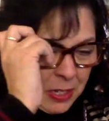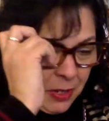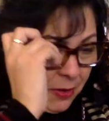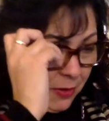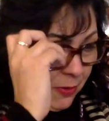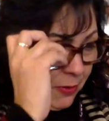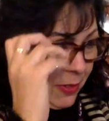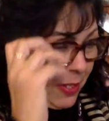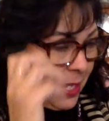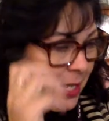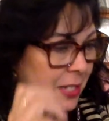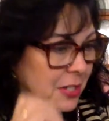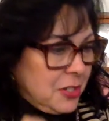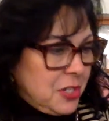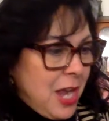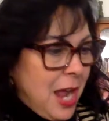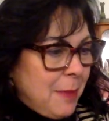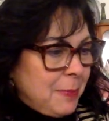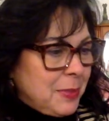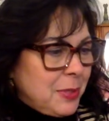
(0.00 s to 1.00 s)
so
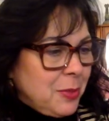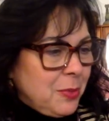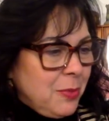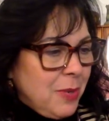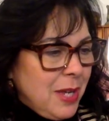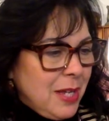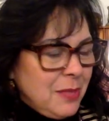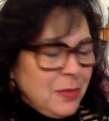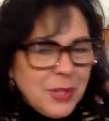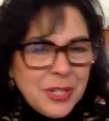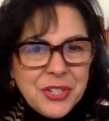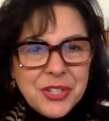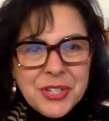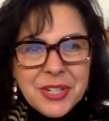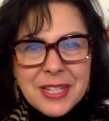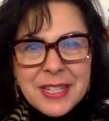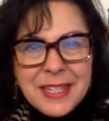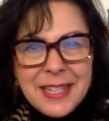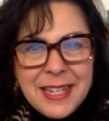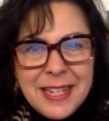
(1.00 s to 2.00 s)
chapter 1 was
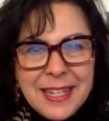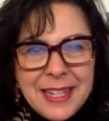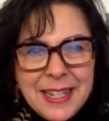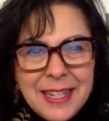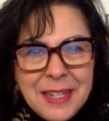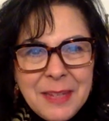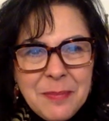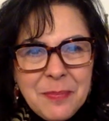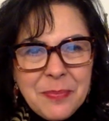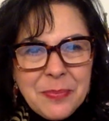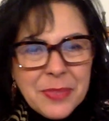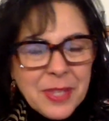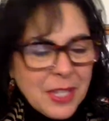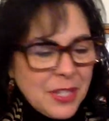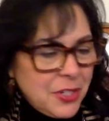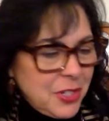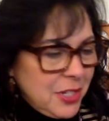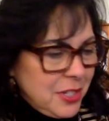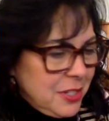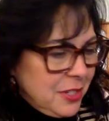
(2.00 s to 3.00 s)
Shalini.
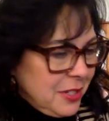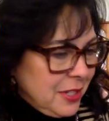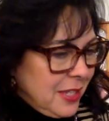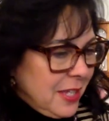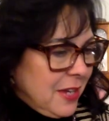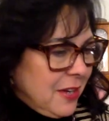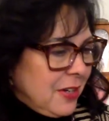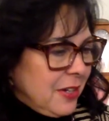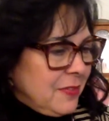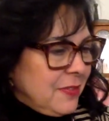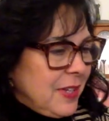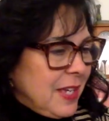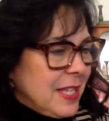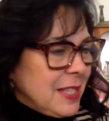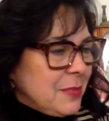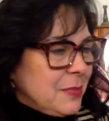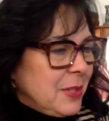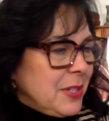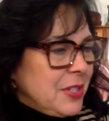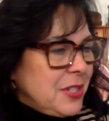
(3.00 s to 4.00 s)
She took care of
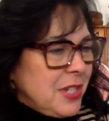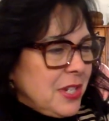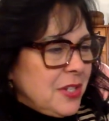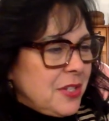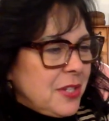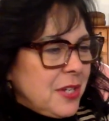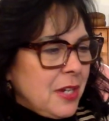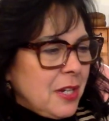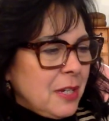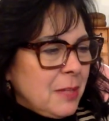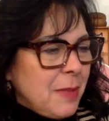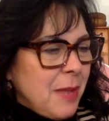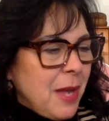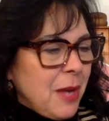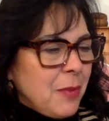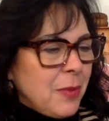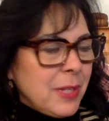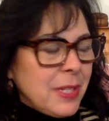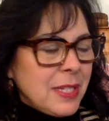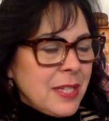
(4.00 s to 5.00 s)
us when she shared
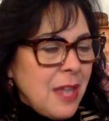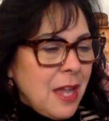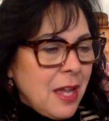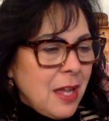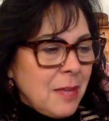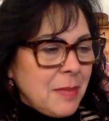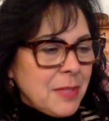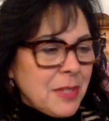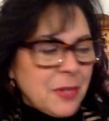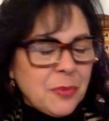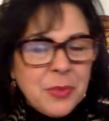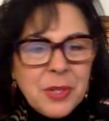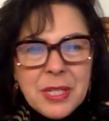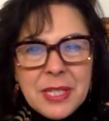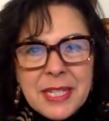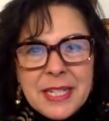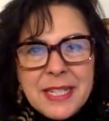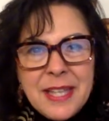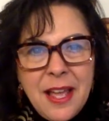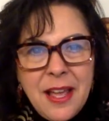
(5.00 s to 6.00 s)
about when times are
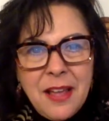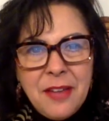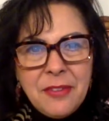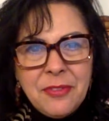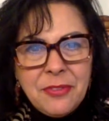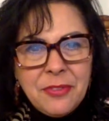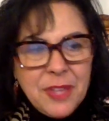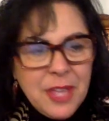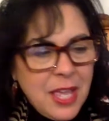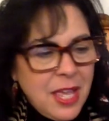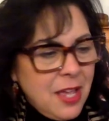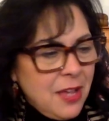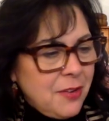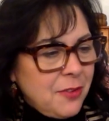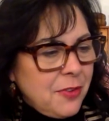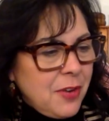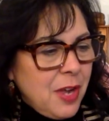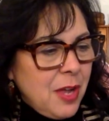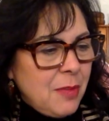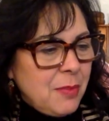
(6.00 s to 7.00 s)
really tough
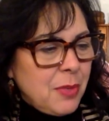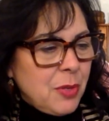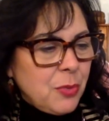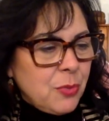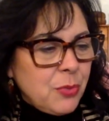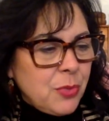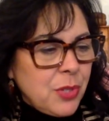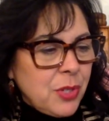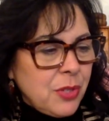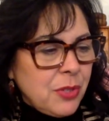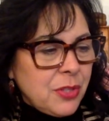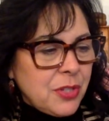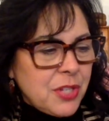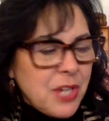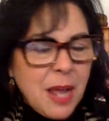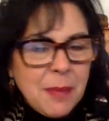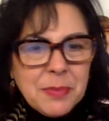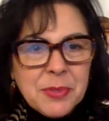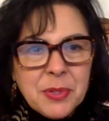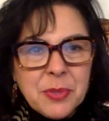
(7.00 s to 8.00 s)
from Ruth
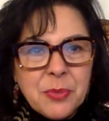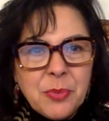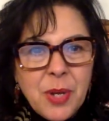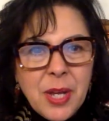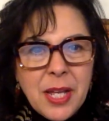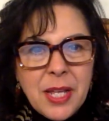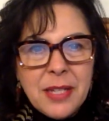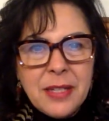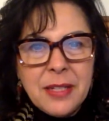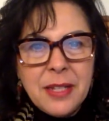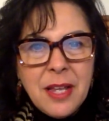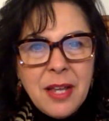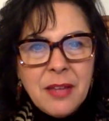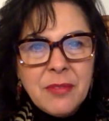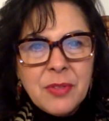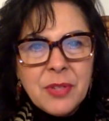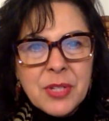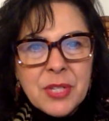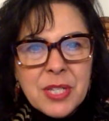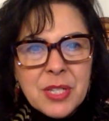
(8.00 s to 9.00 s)
chapter 1,
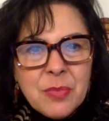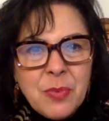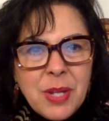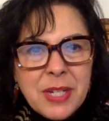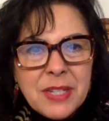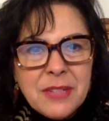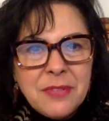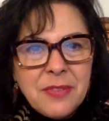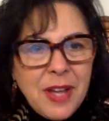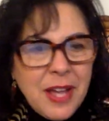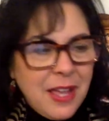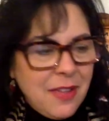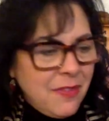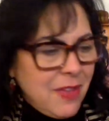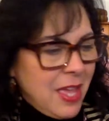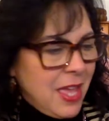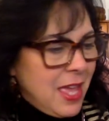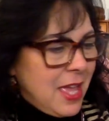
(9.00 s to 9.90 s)
verses 1 to 5.